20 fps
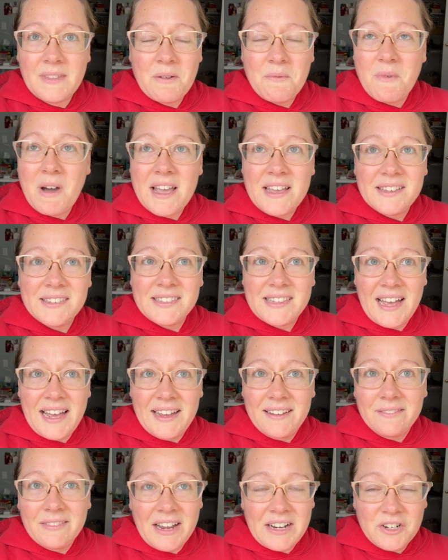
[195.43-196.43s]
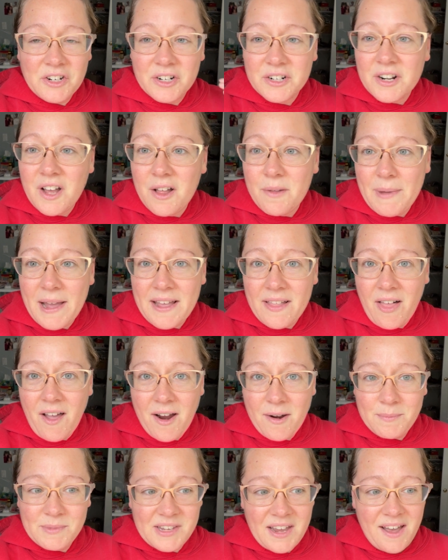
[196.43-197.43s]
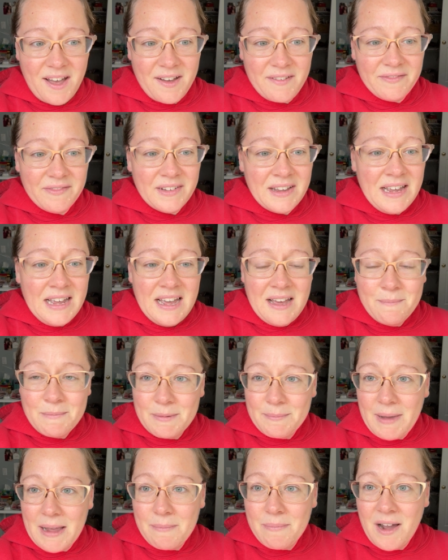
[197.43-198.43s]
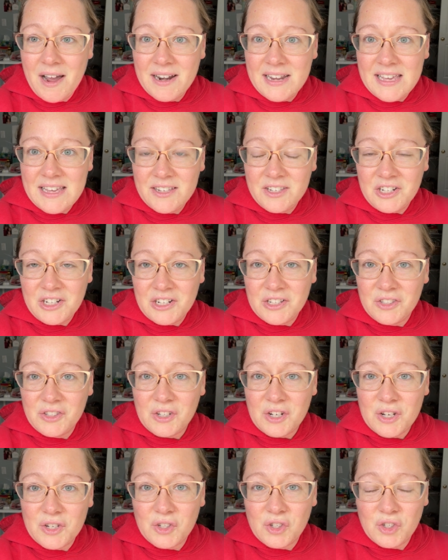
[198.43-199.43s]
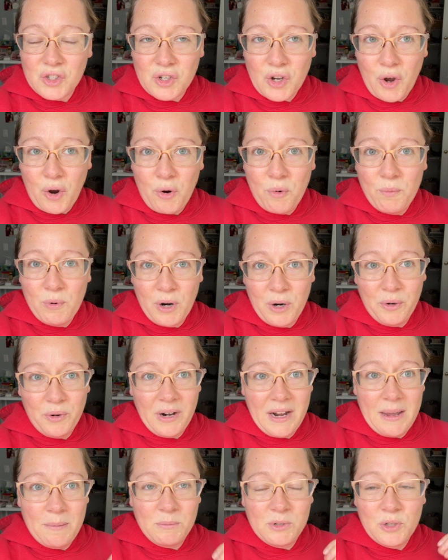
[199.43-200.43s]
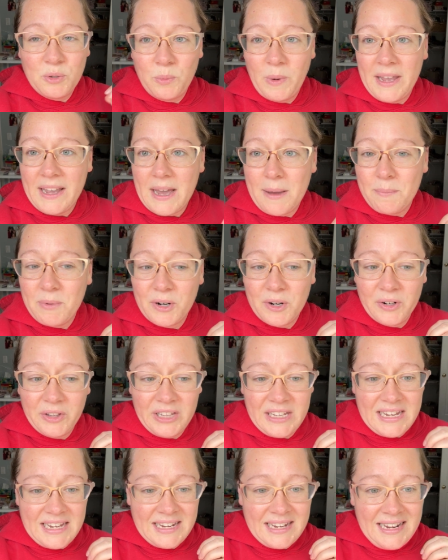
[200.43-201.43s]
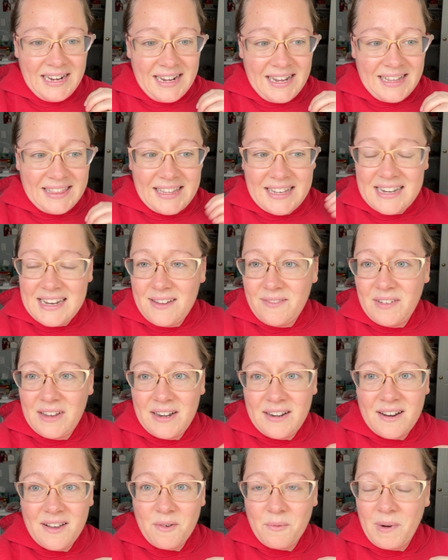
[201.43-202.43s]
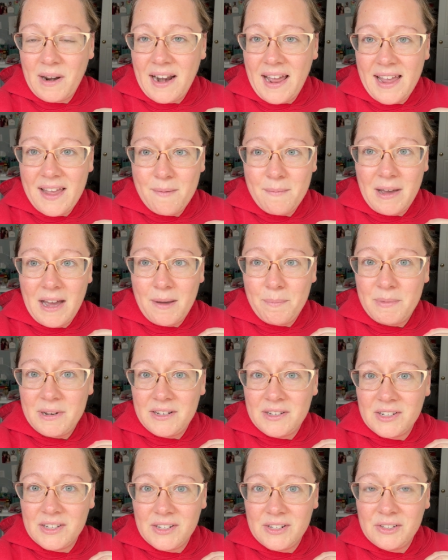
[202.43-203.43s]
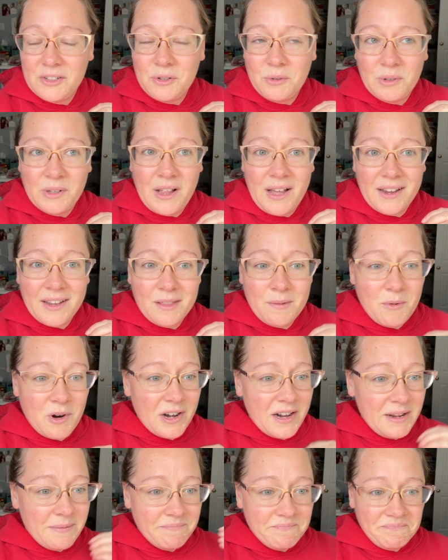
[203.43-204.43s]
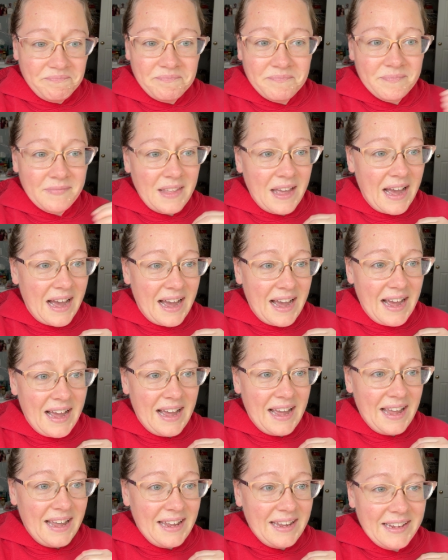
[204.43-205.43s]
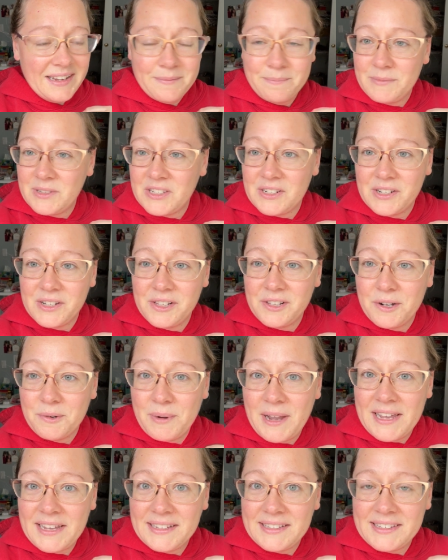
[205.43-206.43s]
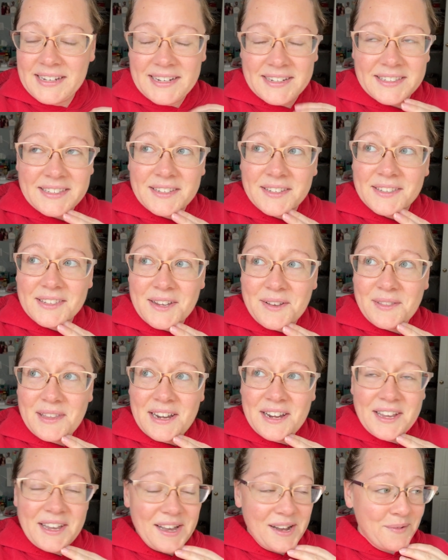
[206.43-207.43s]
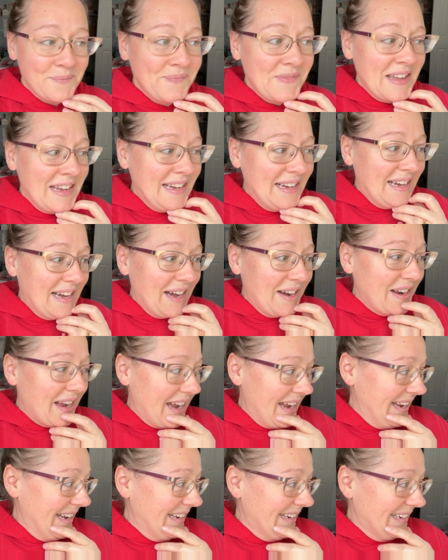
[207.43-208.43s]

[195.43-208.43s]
Why is that? I turn all my alarms off, but my body is just so programmed to wake up early that even when I am up until two o'clock in the morning, I am still awake at six. So there you go. Okay.